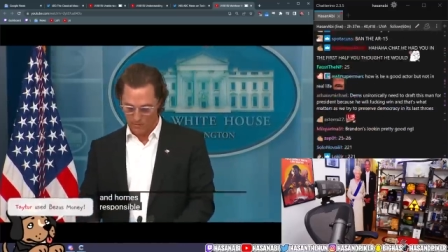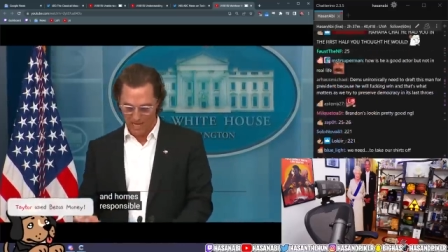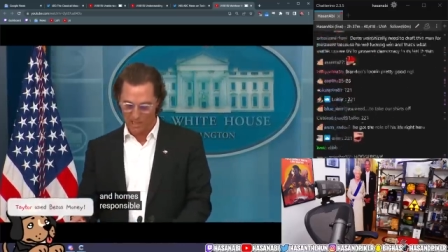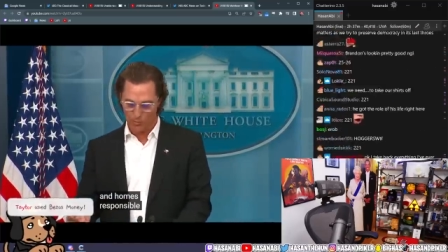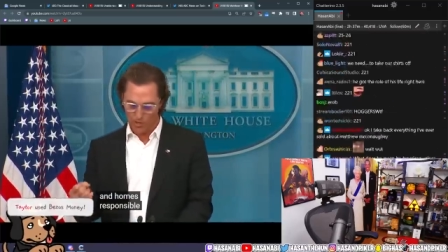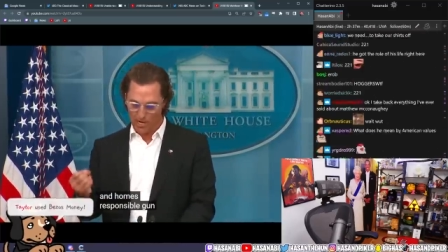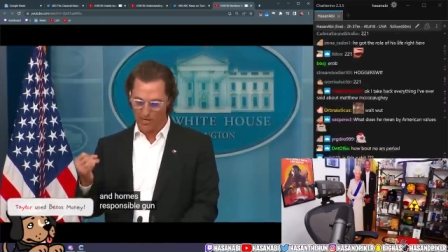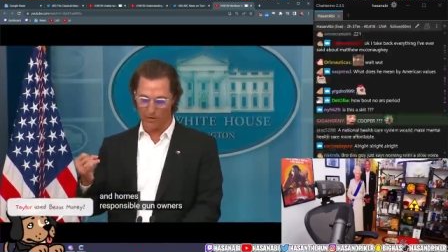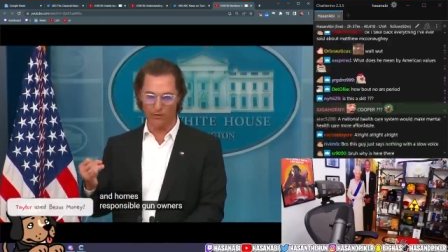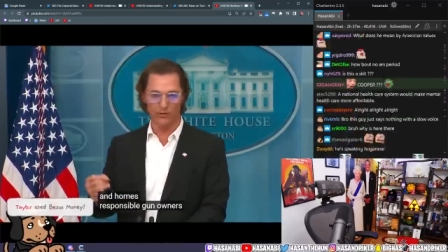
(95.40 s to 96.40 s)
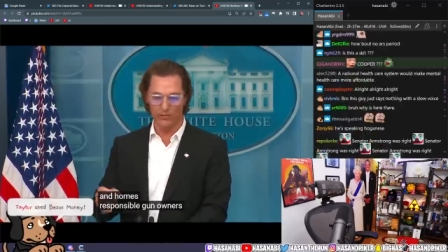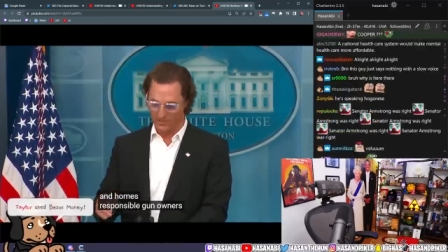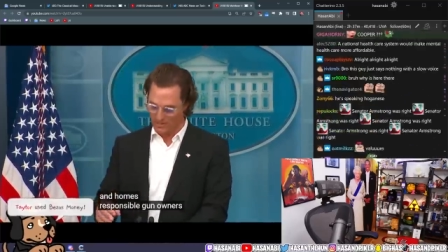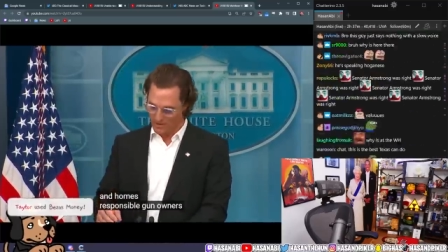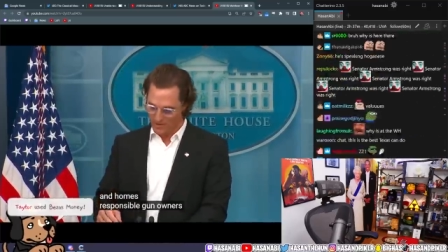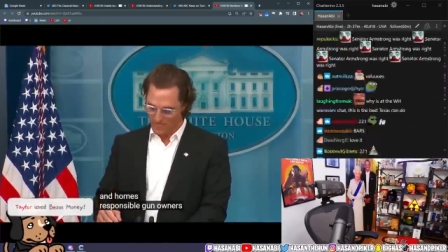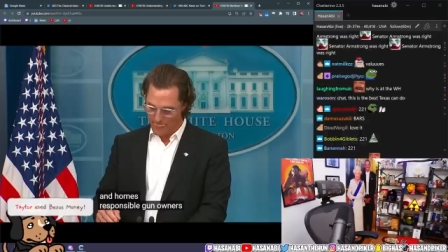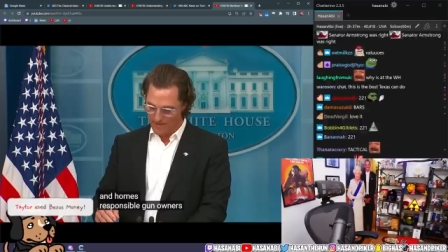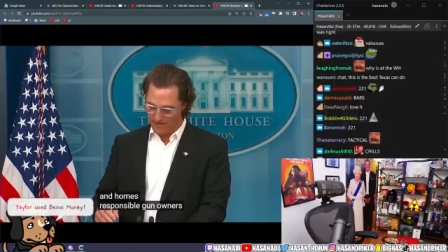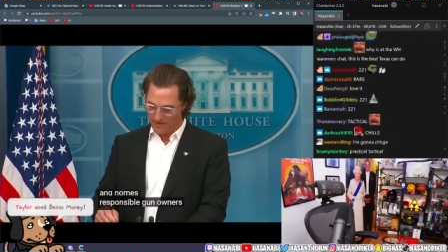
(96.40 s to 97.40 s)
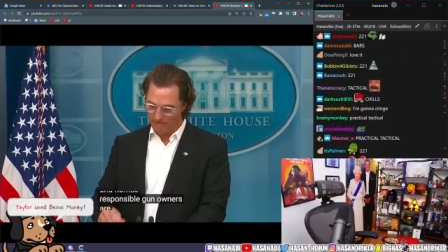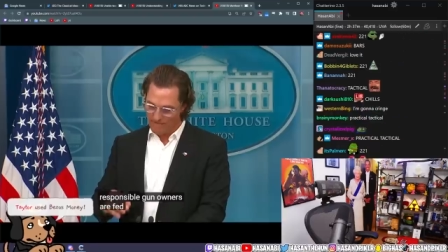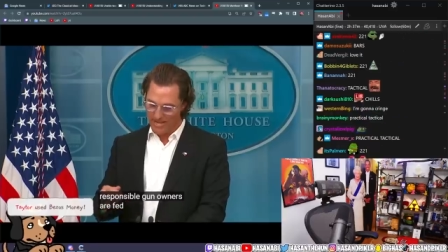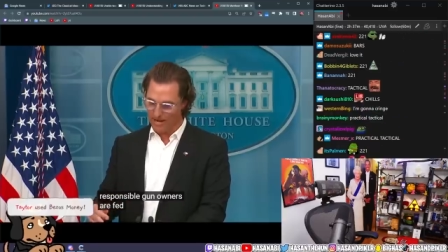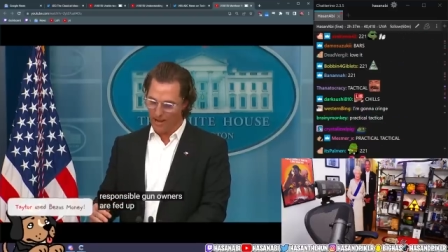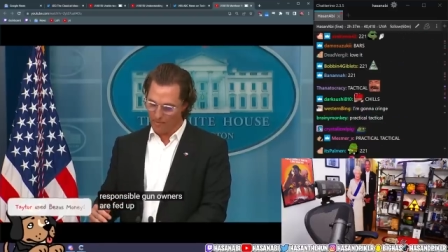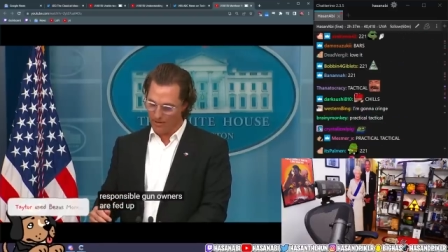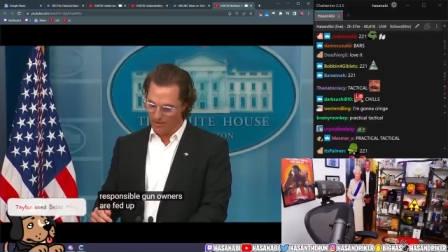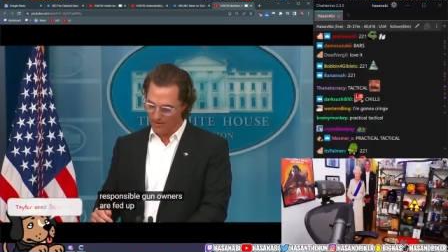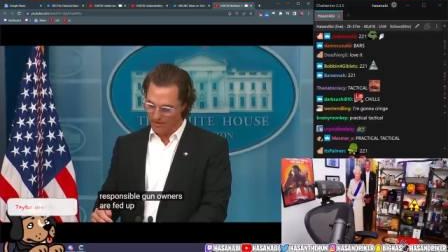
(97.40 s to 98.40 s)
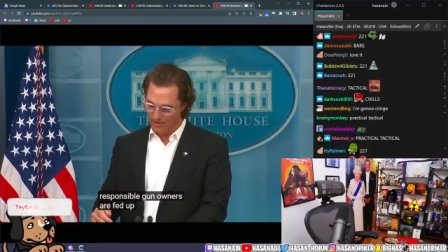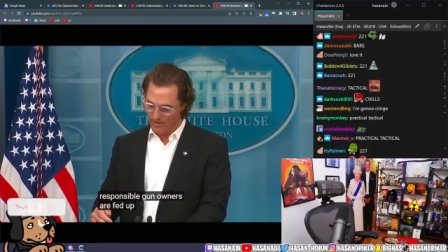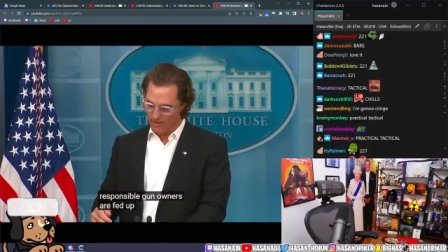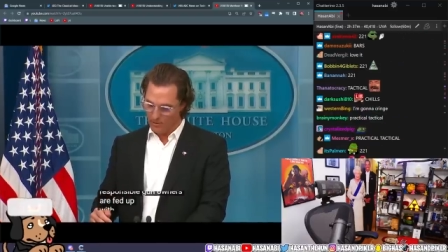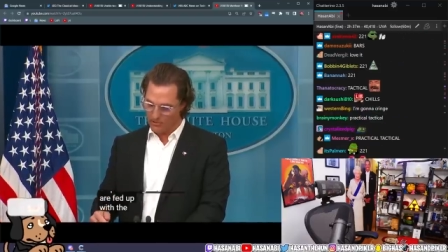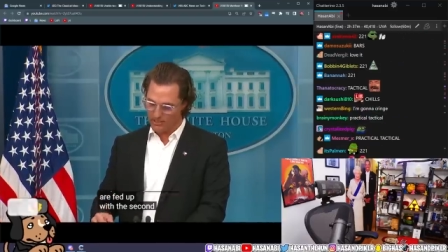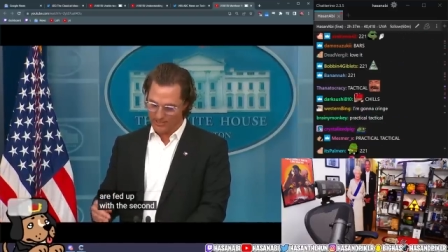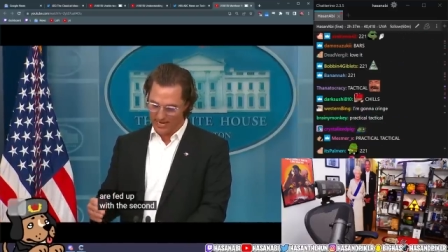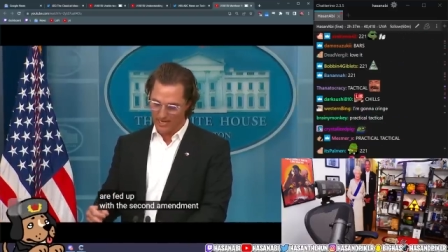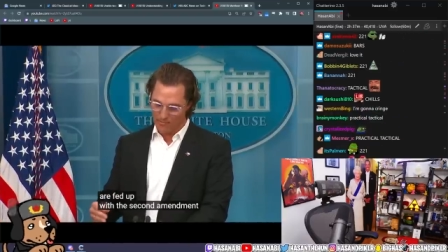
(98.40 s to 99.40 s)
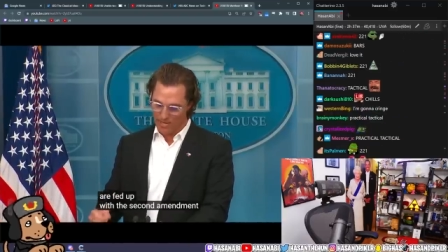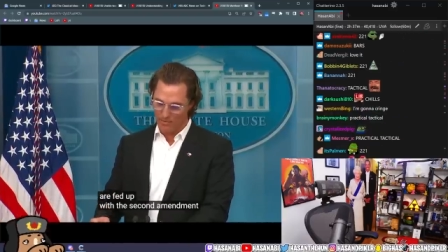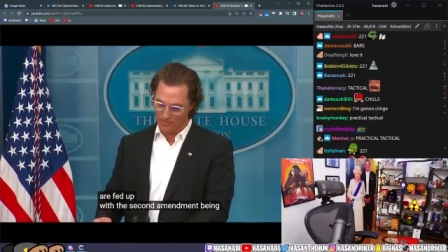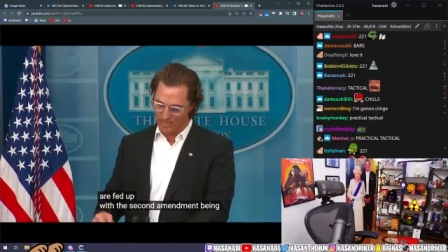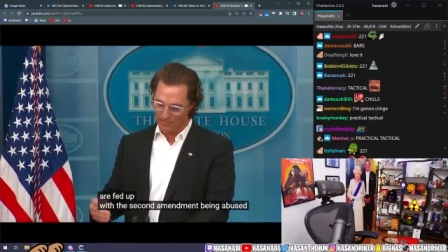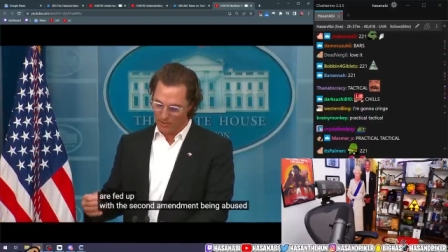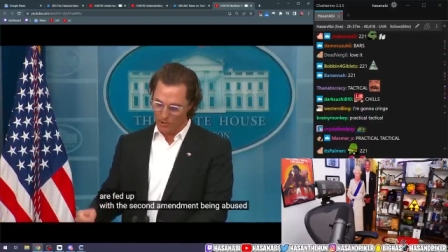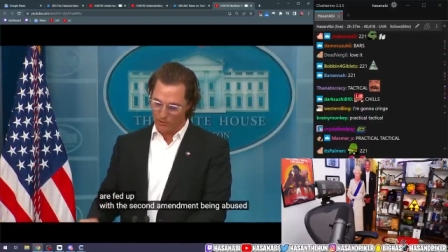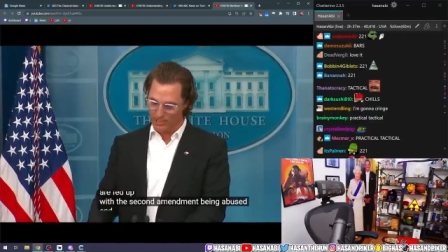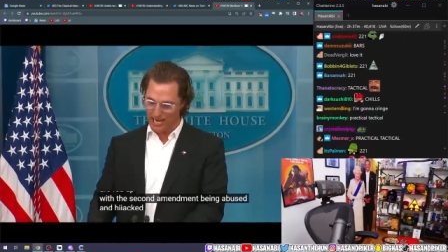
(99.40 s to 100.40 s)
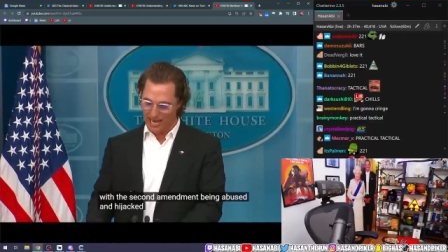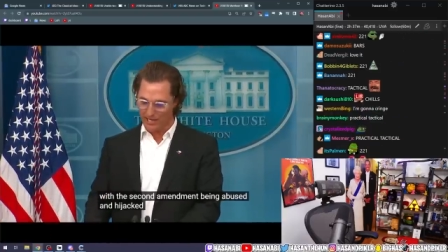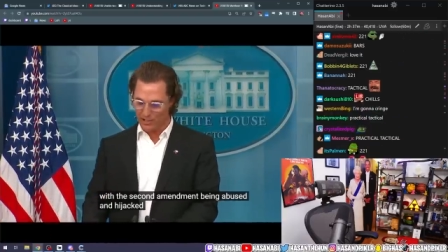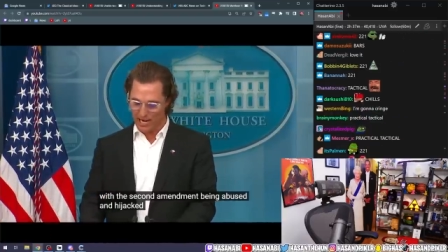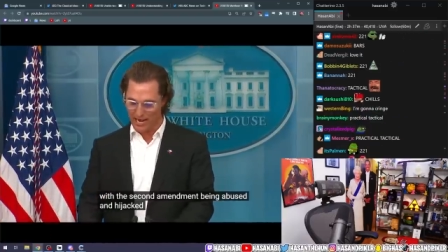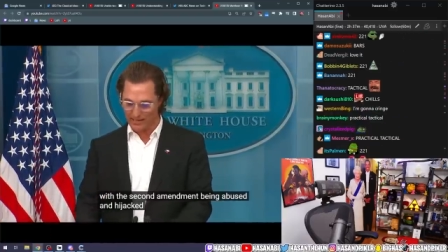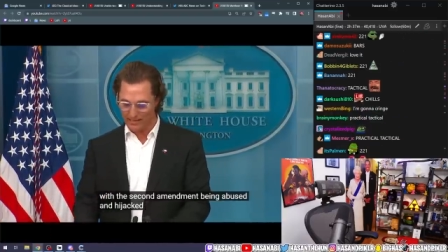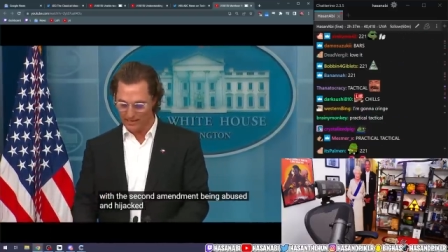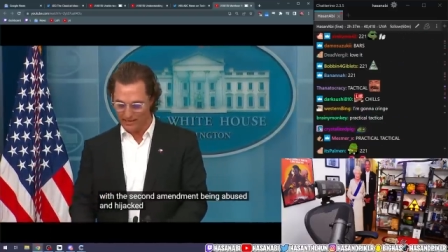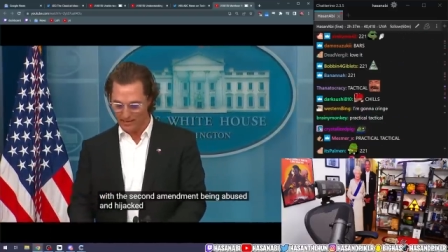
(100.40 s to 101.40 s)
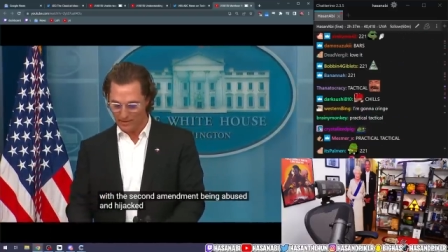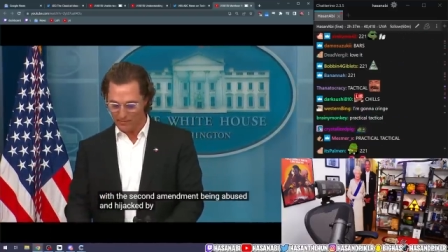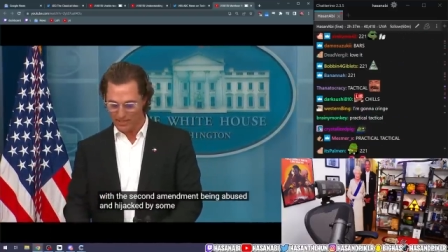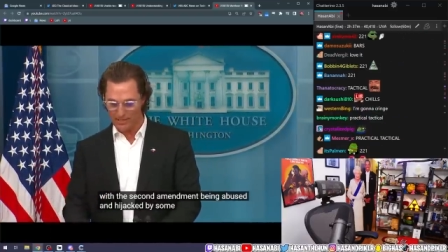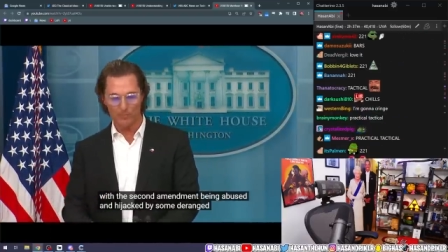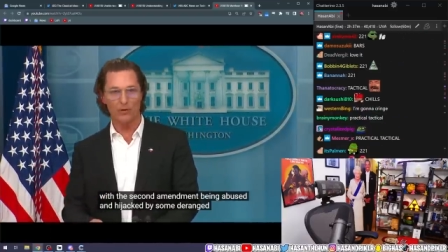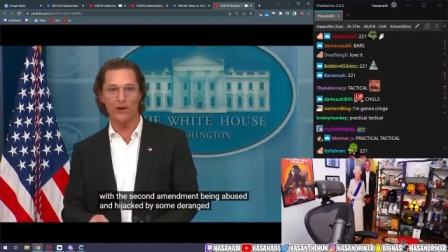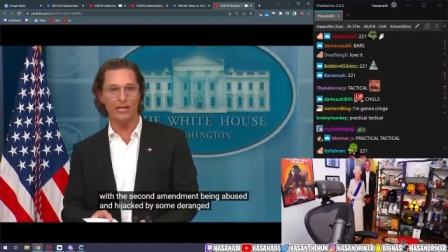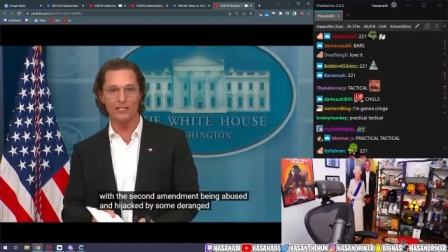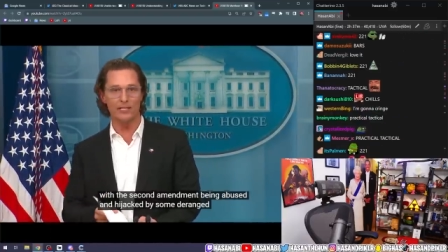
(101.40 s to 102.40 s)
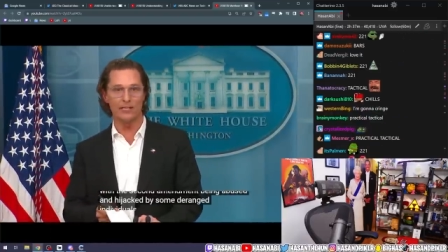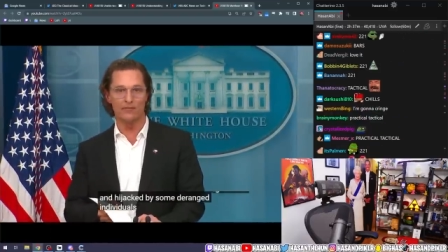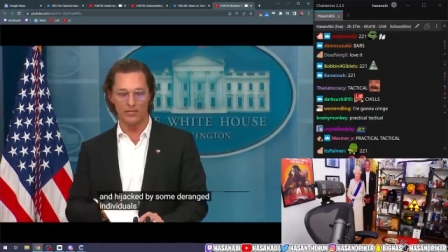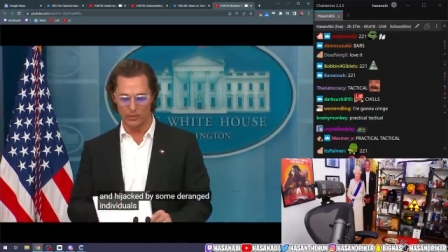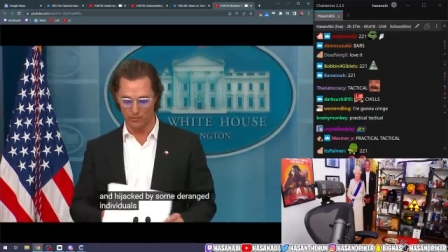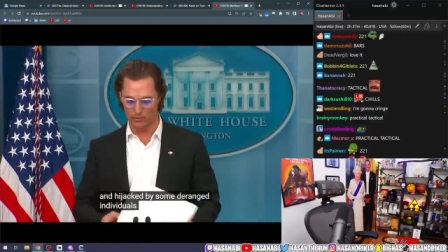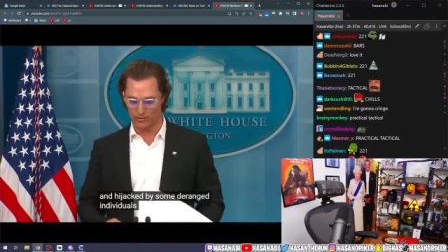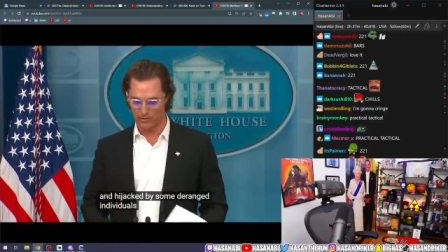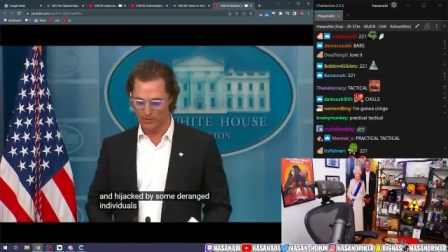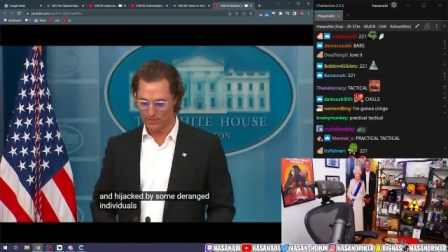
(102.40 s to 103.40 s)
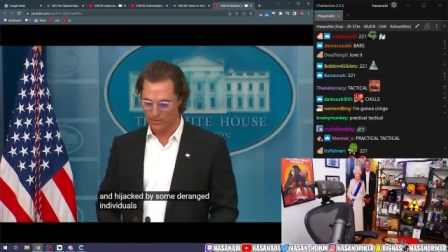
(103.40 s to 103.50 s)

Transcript: Responsible gun owners are fed up with the Second Amendment being abused and hijacked by some deranged individuals.